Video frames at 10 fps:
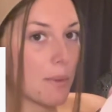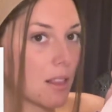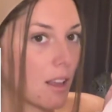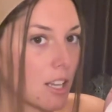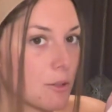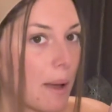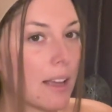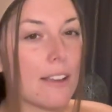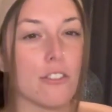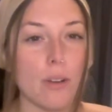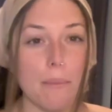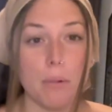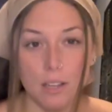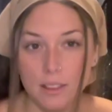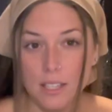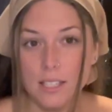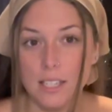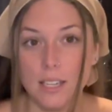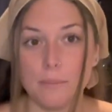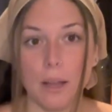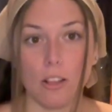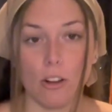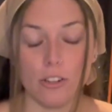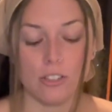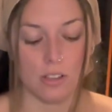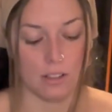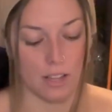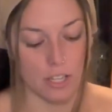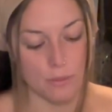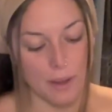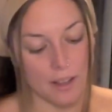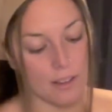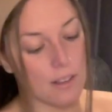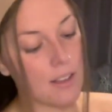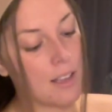on my luggage bag. Even though I put this in my large luggage bag,